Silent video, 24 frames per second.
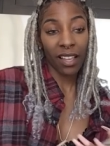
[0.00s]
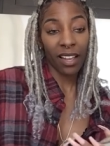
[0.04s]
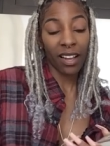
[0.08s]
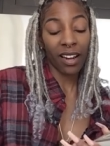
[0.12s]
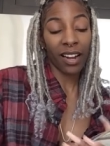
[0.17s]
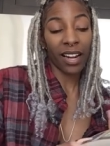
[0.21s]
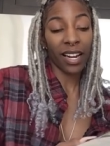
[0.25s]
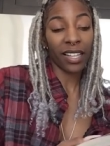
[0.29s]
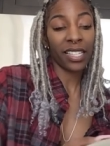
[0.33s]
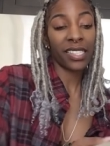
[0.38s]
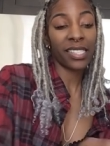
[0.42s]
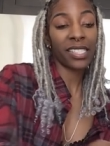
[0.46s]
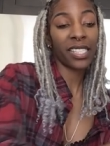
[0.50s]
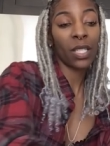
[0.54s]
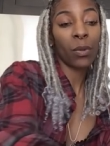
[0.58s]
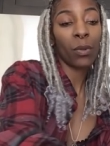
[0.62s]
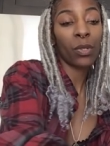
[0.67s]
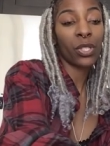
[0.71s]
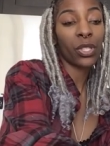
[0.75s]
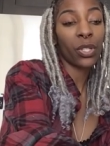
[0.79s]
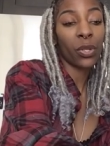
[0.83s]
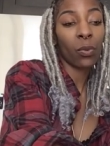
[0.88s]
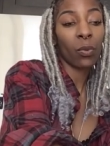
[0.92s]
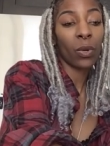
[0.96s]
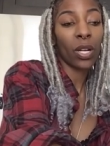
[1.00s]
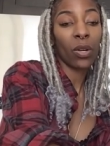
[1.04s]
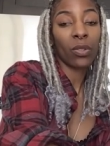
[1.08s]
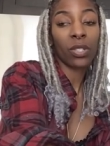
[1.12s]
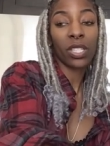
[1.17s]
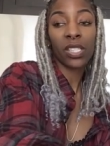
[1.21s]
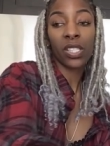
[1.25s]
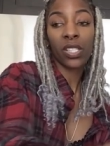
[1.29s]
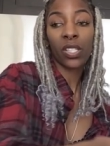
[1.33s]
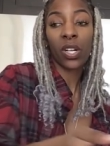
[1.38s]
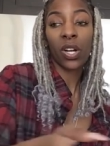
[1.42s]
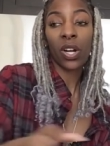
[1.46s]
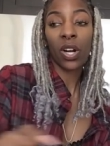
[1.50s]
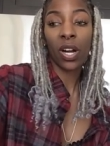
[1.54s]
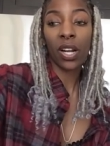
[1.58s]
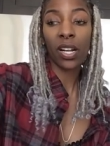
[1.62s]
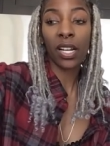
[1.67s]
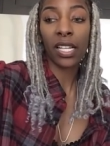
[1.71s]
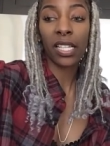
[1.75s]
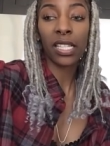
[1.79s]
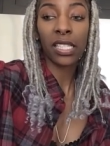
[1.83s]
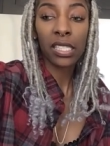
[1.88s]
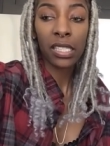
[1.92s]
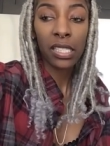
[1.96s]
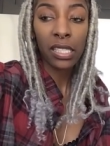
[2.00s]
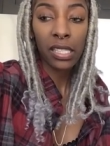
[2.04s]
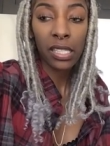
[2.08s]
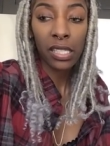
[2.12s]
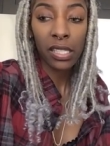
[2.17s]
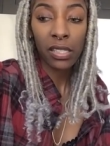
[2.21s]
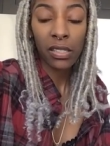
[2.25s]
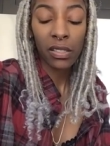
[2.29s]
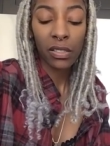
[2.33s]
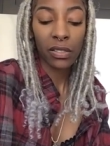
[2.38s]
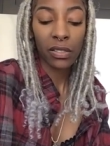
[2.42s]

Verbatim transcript: All right, let's see what your wellness card is.